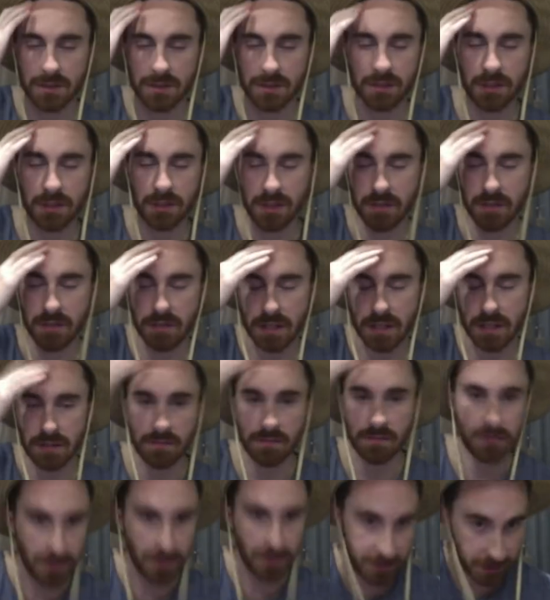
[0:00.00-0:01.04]
couldn't even
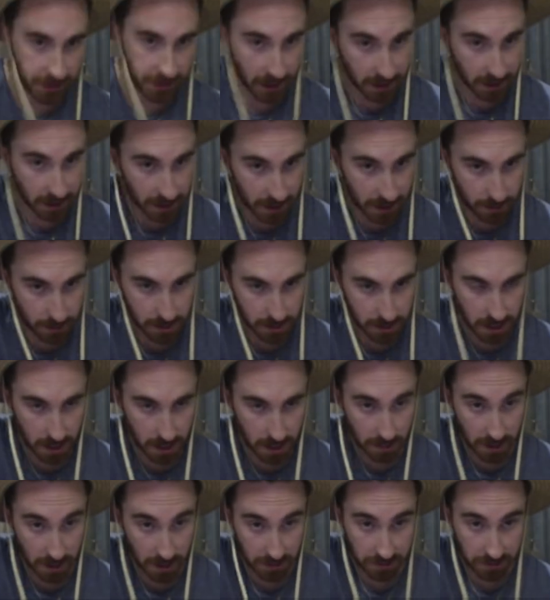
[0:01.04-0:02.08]
think that it was on
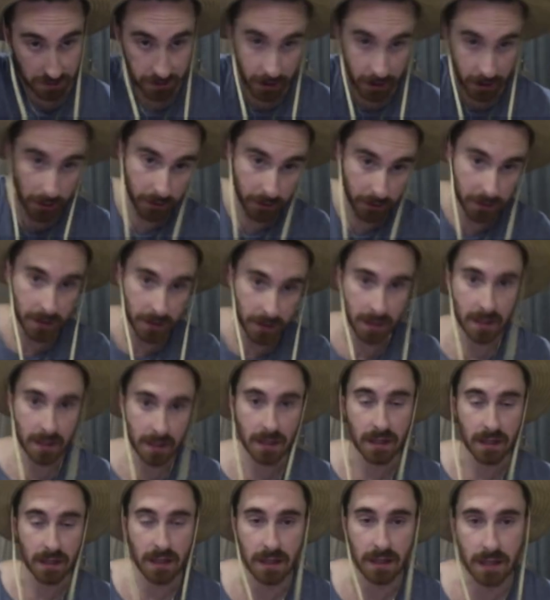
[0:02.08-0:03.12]
my phone.
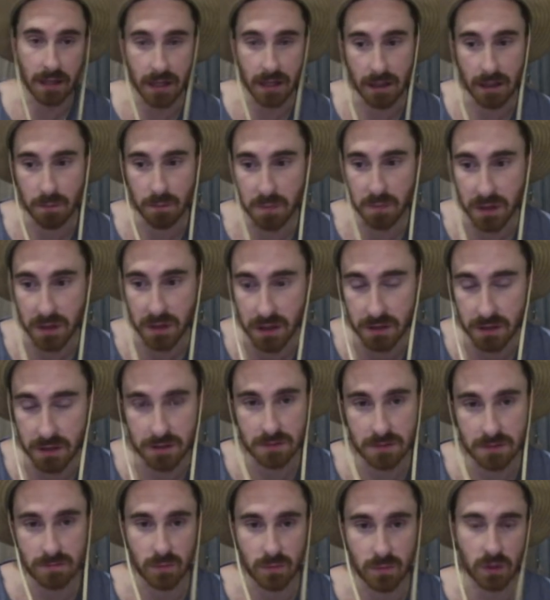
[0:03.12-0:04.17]
But I'll
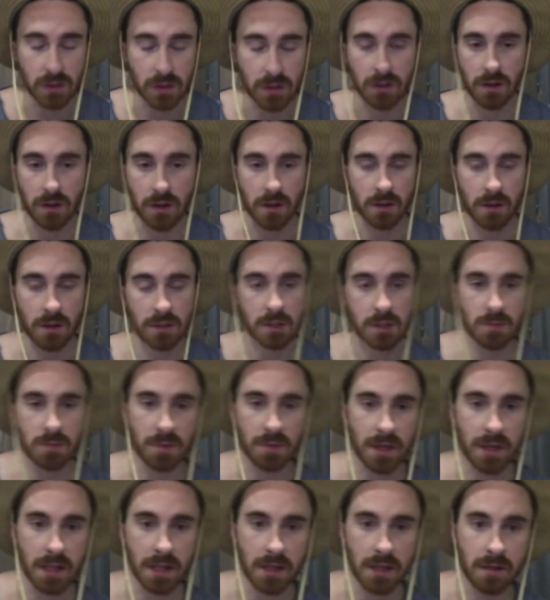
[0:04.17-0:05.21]

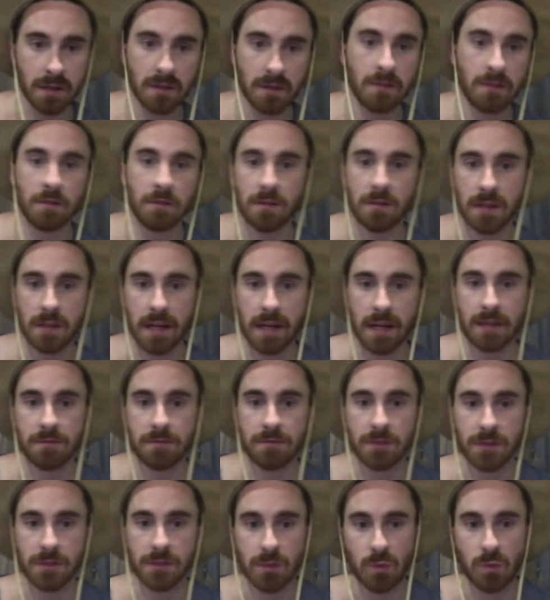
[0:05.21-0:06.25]
explain it
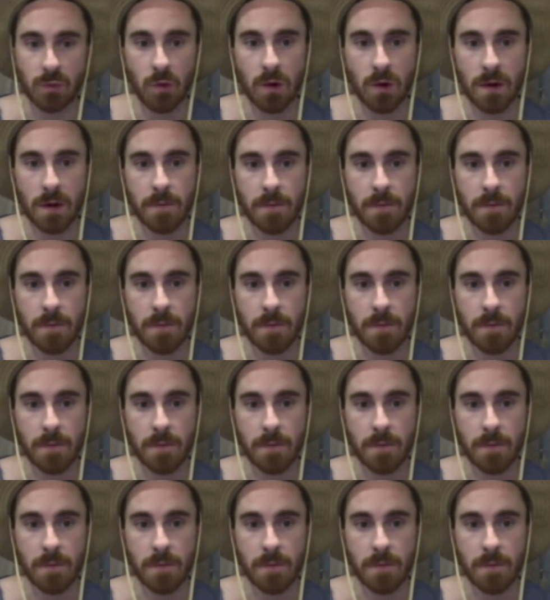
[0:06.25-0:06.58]
after this war.